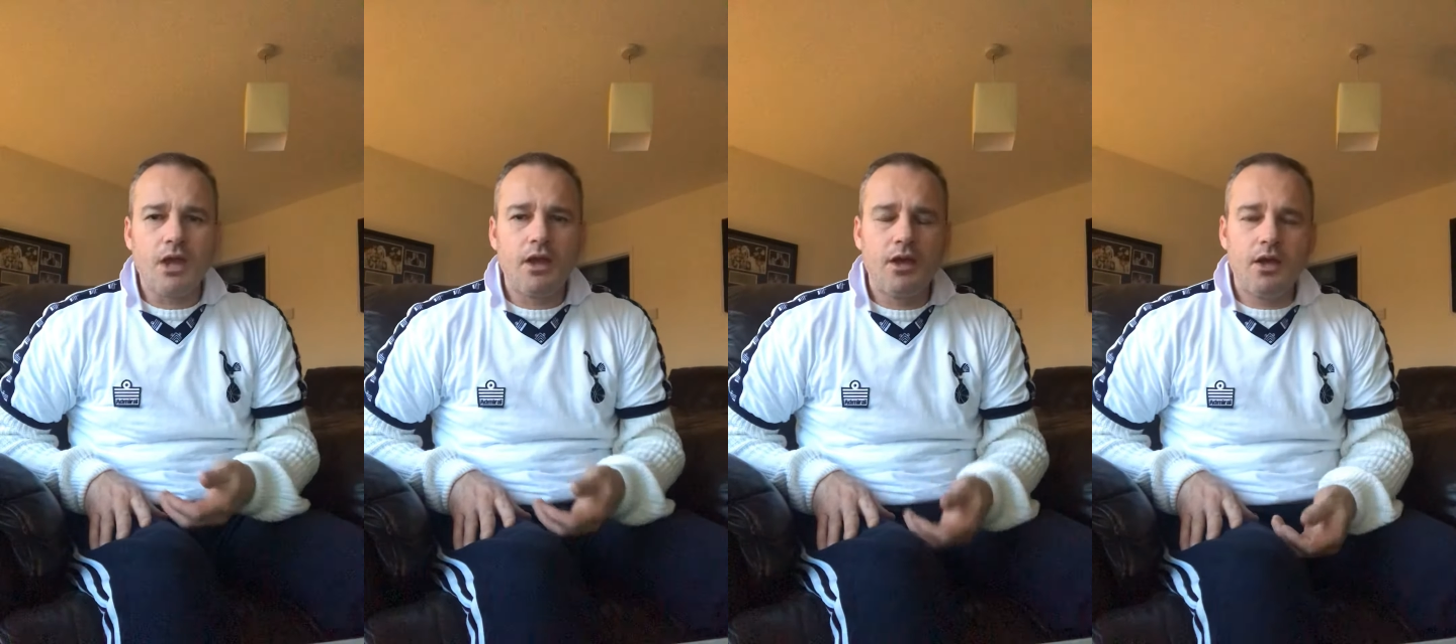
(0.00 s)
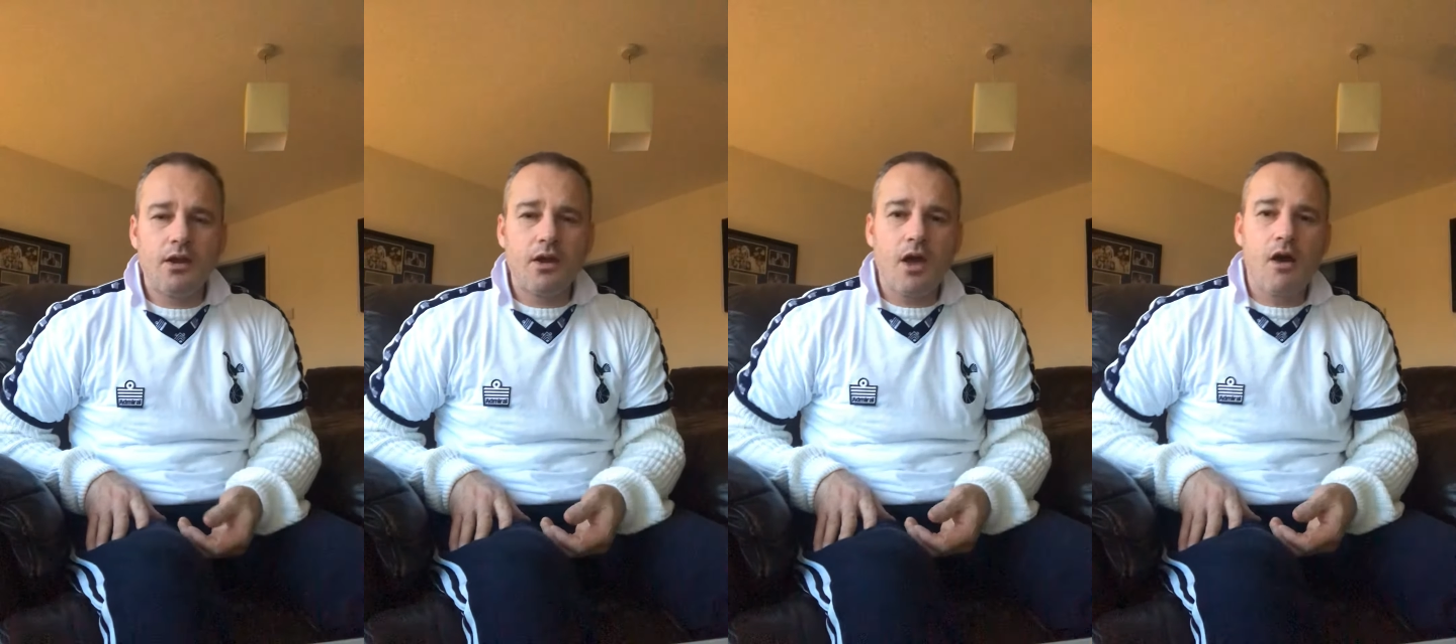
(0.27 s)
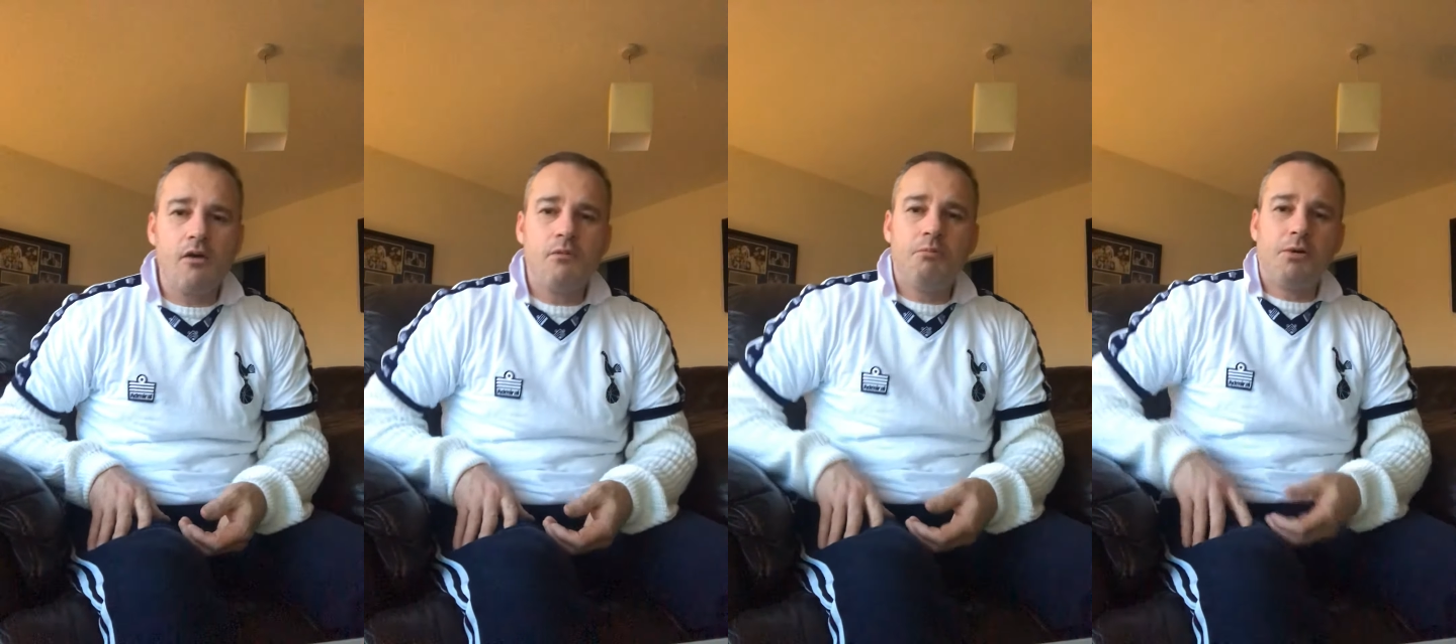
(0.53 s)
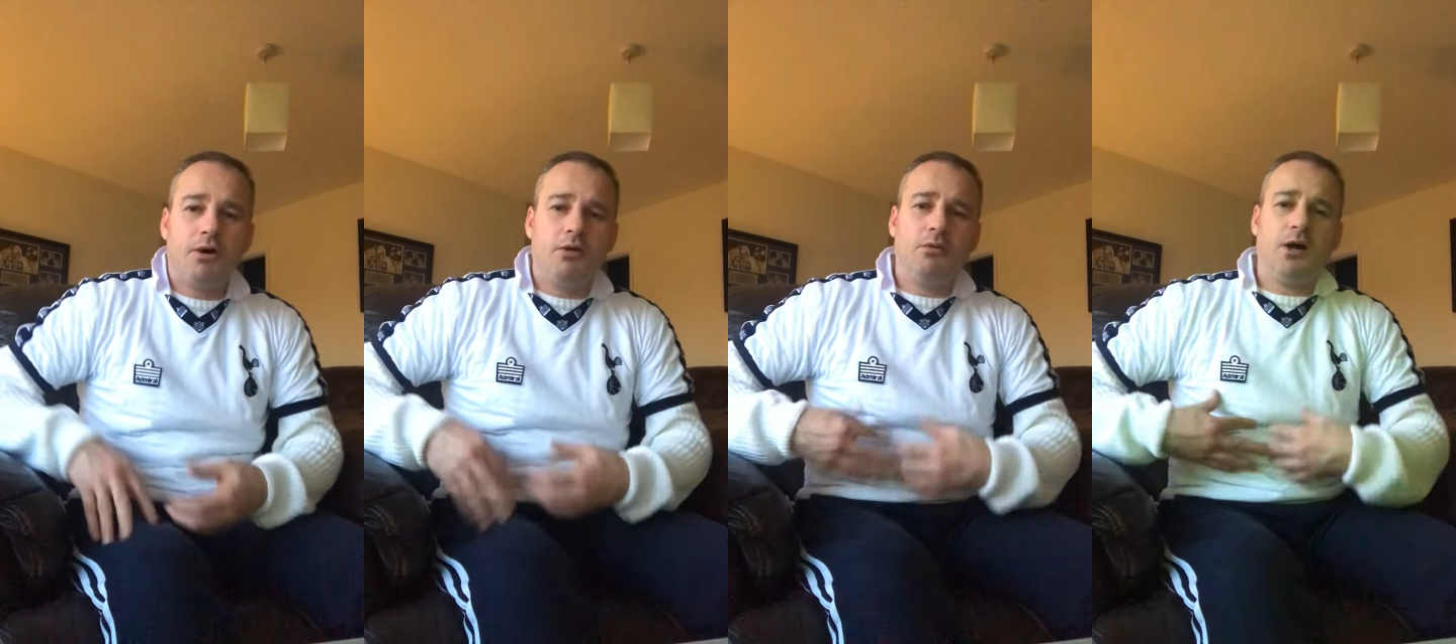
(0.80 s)
get a goal.
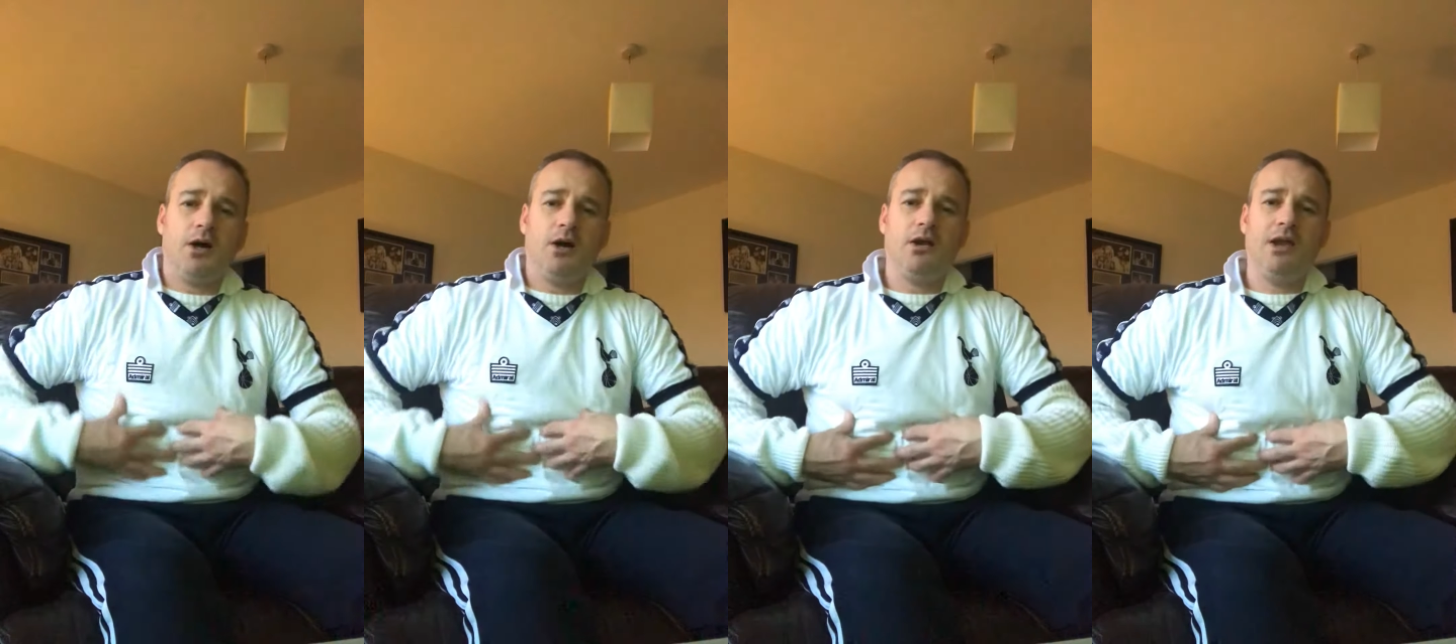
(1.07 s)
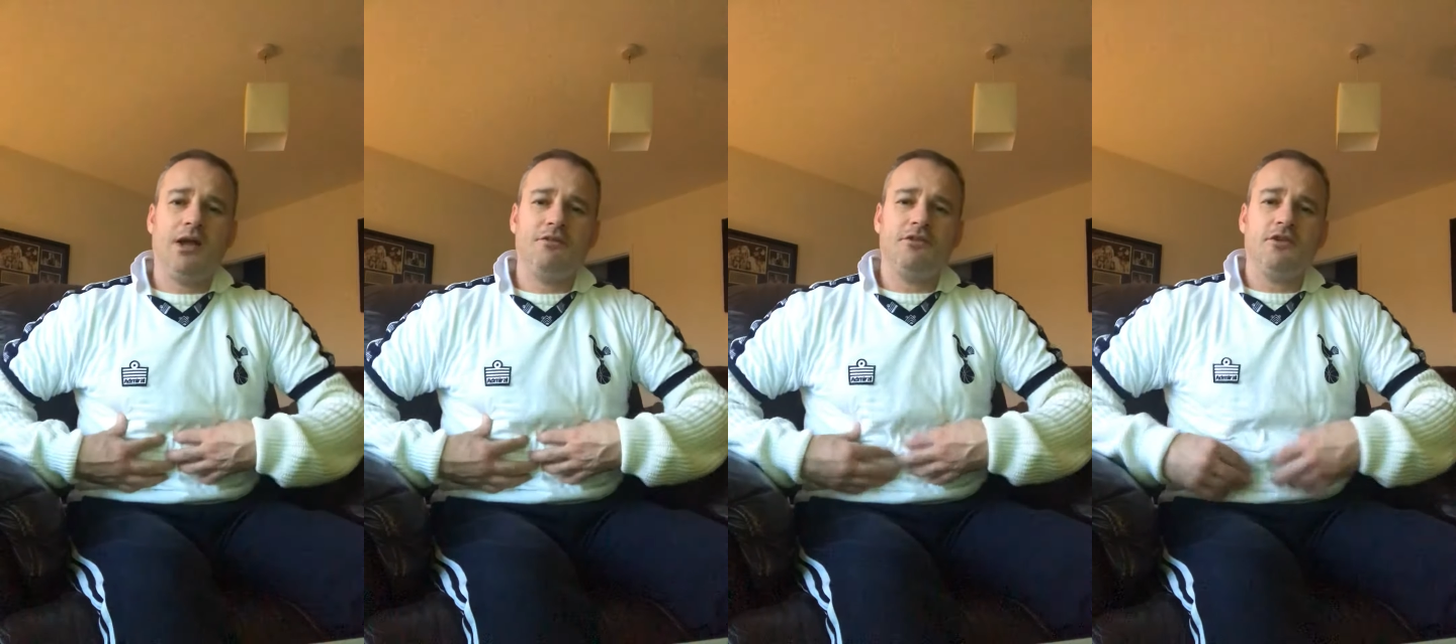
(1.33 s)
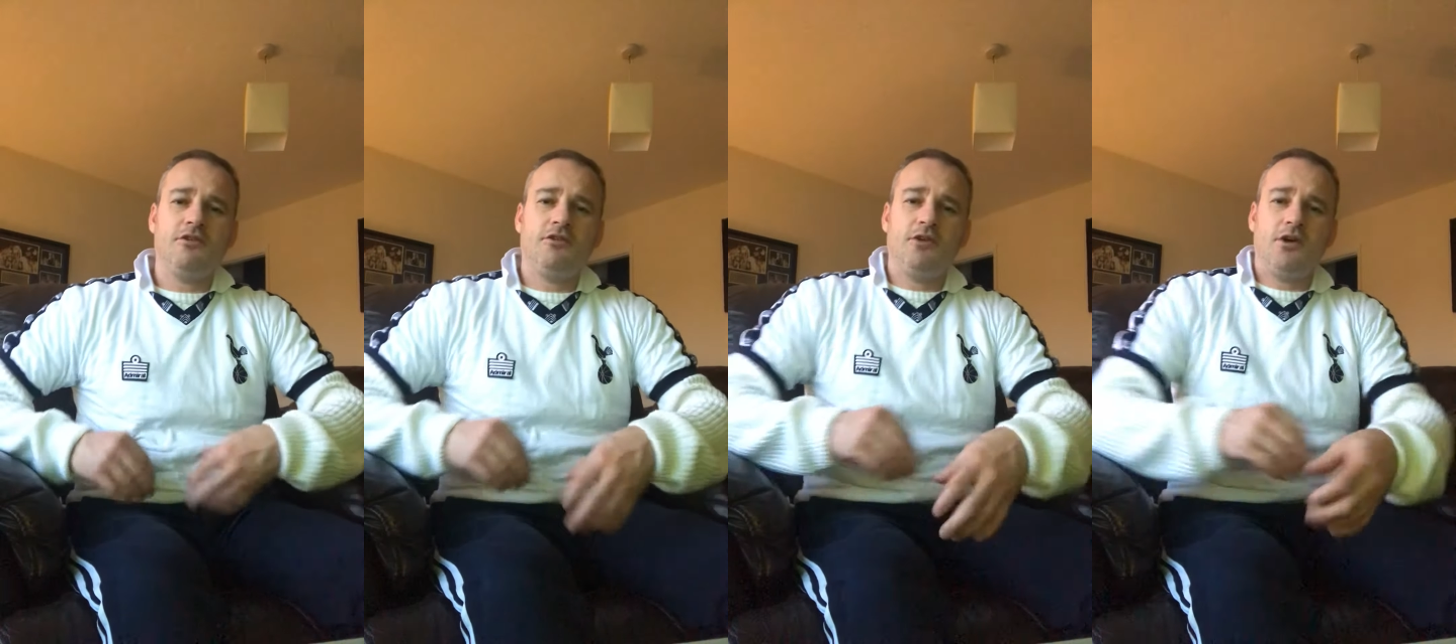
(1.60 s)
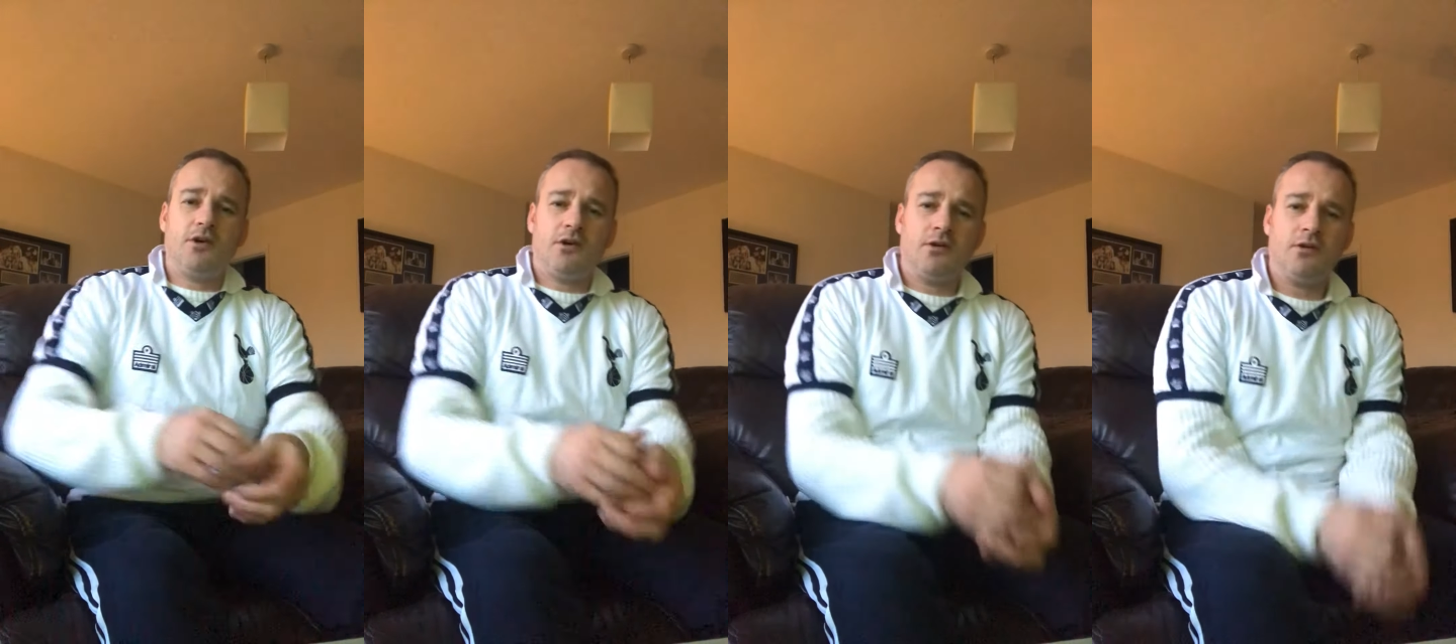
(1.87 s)
By the way, I love this
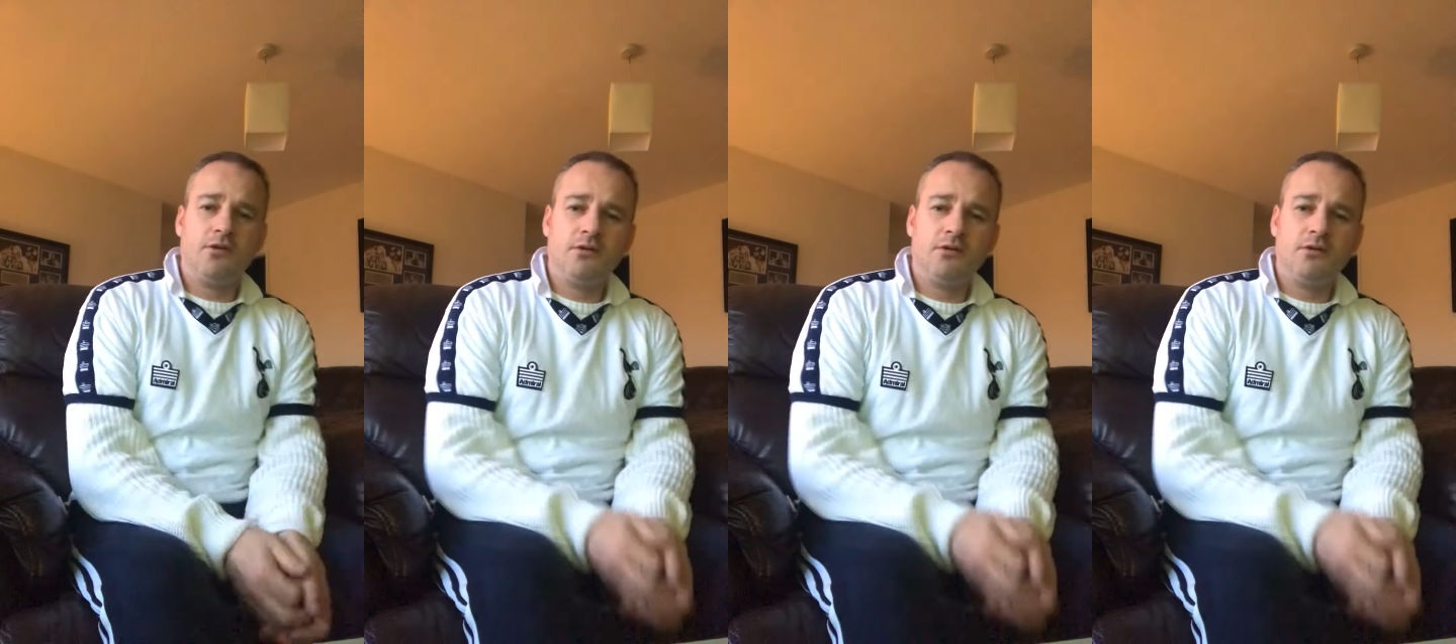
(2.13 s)
shirt.